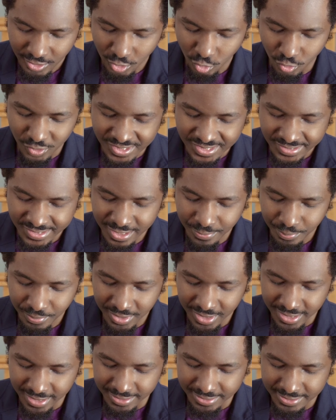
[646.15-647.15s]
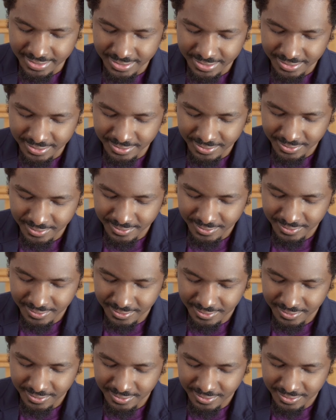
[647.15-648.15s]
recipient.
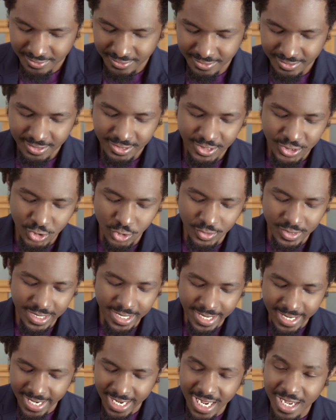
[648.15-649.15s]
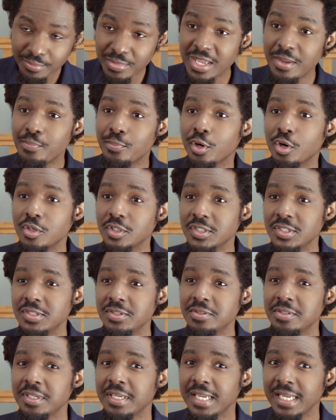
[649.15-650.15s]
So the AB
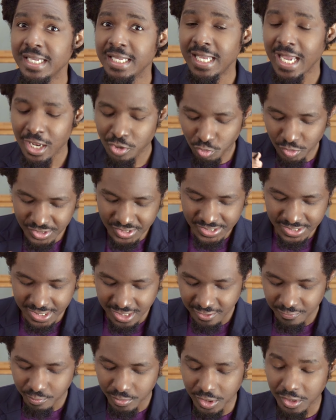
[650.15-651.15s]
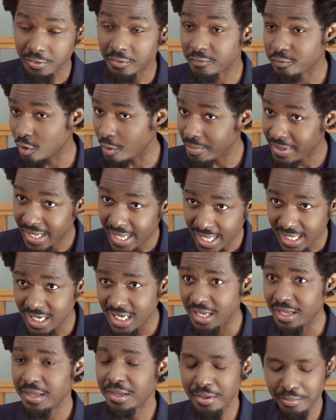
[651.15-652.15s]
person can receive blood from
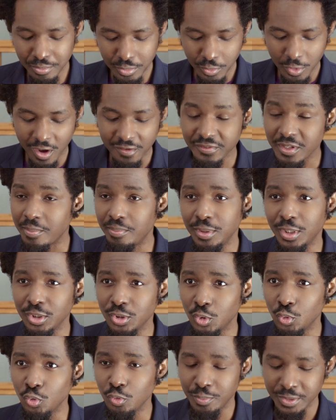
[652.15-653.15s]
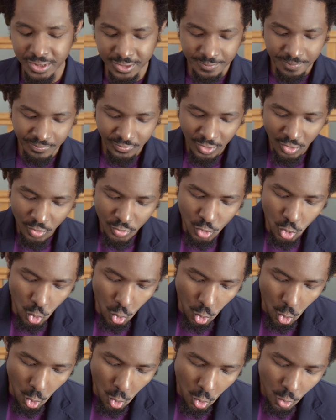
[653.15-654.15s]
any of the blood groups. The
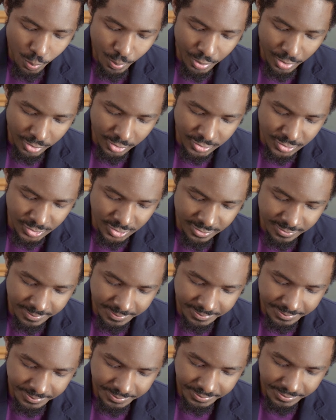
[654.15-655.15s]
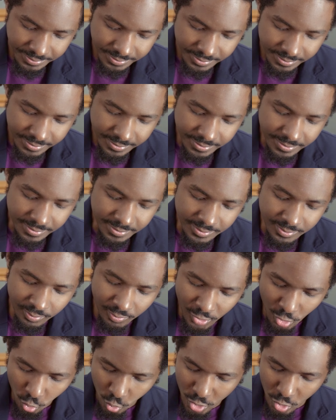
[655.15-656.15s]
O person,
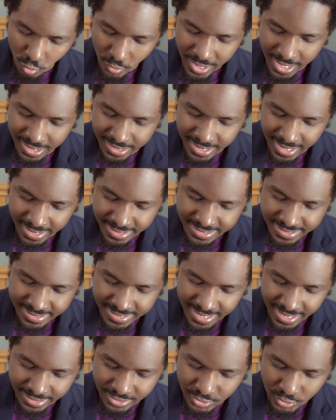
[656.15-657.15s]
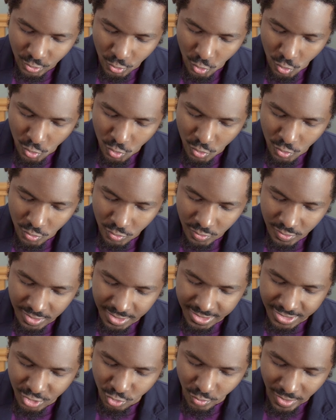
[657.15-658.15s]
we realize that O
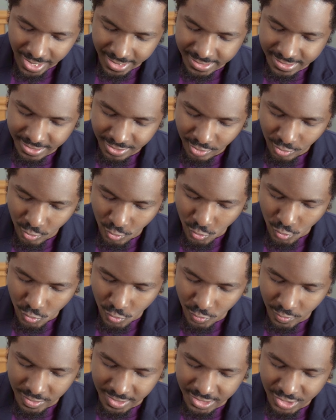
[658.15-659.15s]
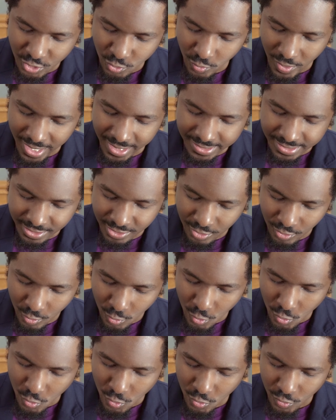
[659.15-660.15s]
is right here, O is right here,
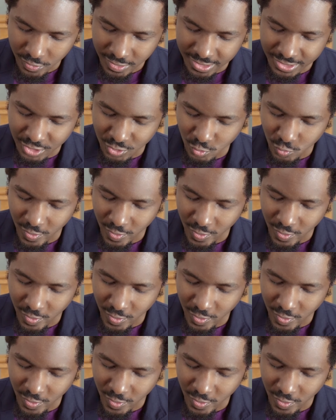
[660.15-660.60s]
O is